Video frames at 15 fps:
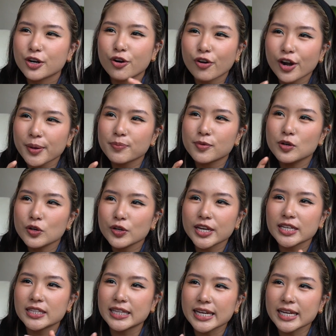crepe
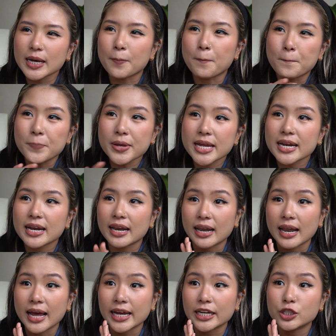looking thing, a bit
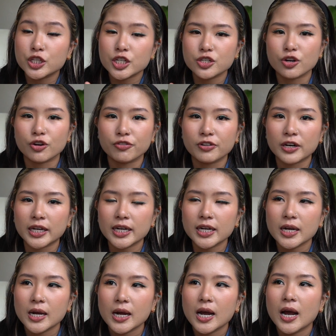like chi chong fan,
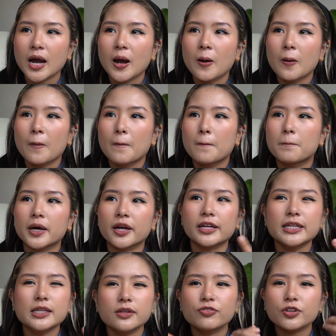but
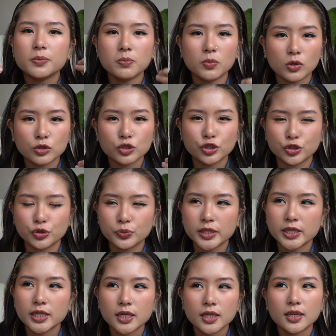even more
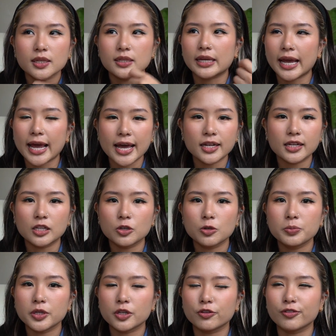chewy. They add a little
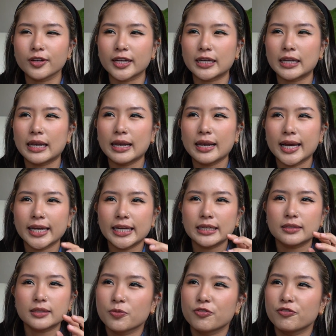bit of like a light
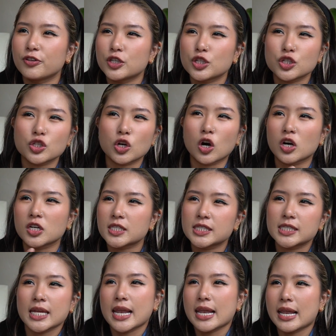fish
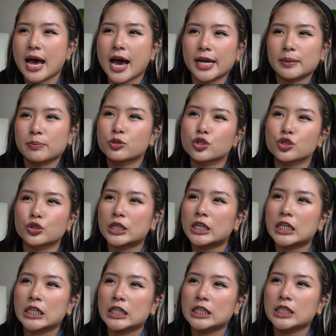sauce, lime,
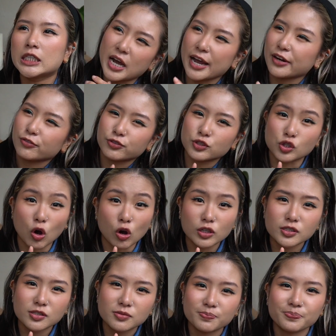sugar kind of
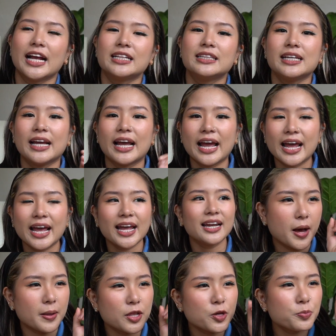sauce, and they add
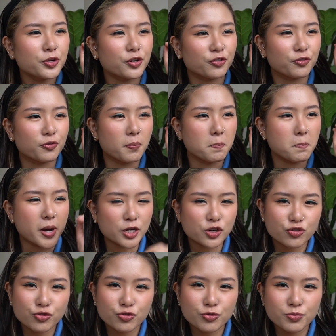a little bit of
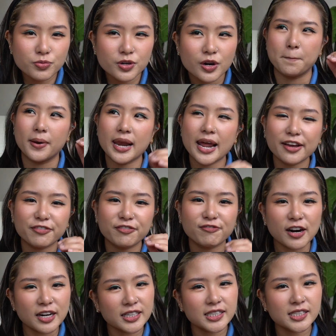mushroom, black
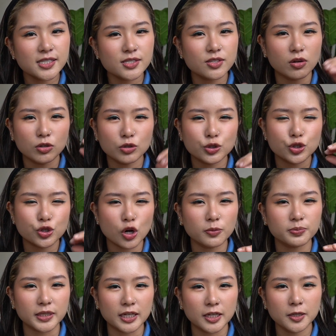fungus, all
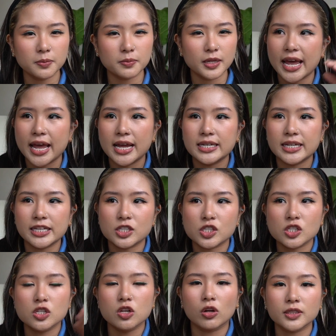chopped up, and it's
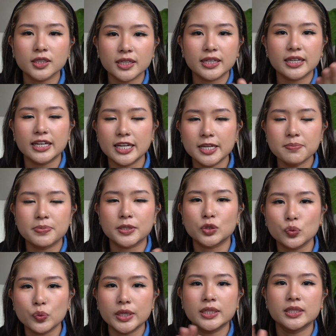slaughtered in
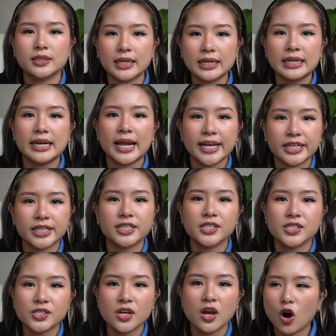between the
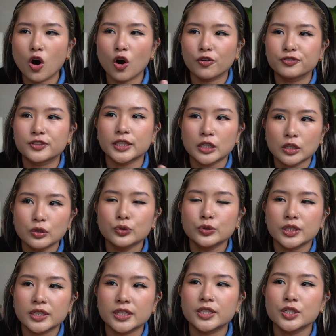layers of the
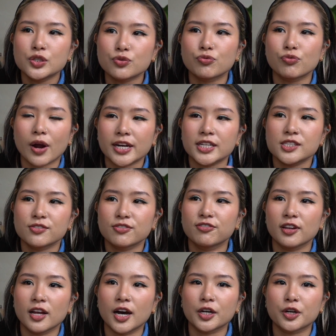glutinous rice
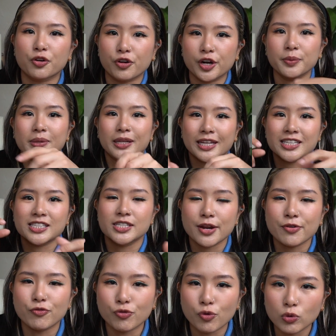flour crepe that is
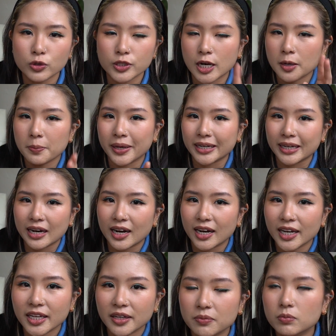then rolled up and
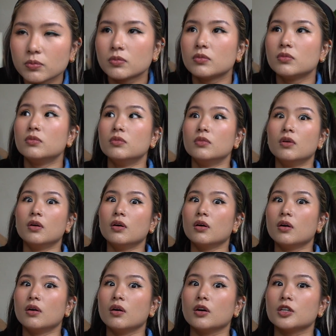cut.
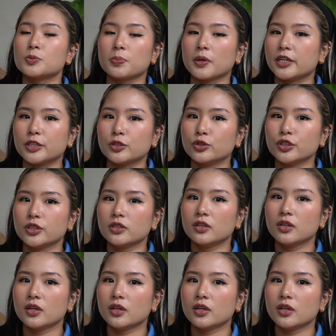It's bloody good.